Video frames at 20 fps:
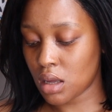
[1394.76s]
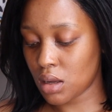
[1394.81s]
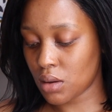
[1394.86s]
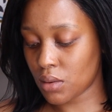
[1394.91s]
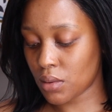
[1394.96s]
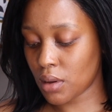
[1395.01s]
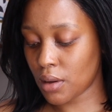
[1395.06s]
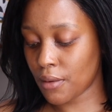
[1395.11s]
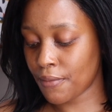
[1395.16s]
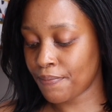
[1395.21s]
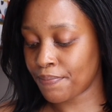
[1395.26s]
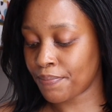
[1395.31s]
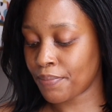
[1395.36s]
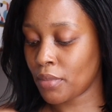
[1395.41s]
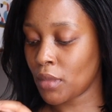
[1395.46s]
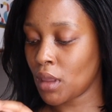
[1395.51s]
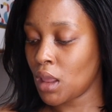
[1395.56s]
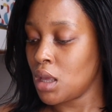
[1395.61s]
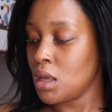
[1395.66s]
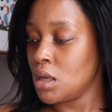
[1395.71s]
Okay,
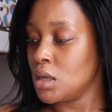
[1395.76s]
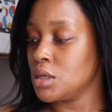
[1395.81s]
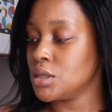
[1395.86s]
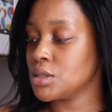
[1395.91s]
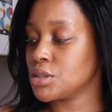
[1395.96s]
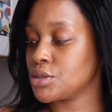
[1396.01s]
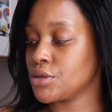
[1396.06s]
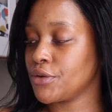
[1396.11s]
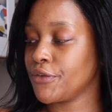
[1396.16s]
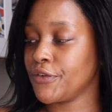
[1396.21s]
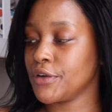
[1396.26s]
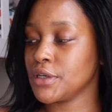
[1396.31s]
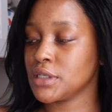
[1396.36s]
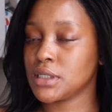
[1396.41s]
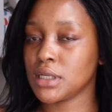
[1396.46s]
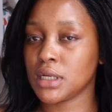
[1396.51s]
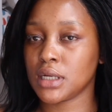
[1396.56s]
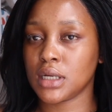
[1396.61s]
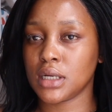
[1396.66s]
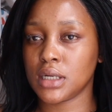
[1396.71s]
so
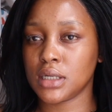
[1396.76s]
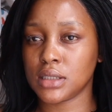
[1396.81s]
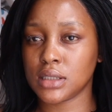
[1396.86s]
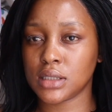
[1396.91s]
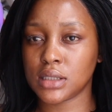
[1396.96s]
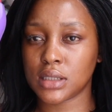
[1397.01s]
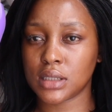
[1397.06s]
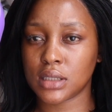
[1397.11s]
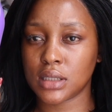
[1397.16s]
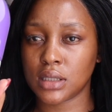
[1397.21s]
first thing is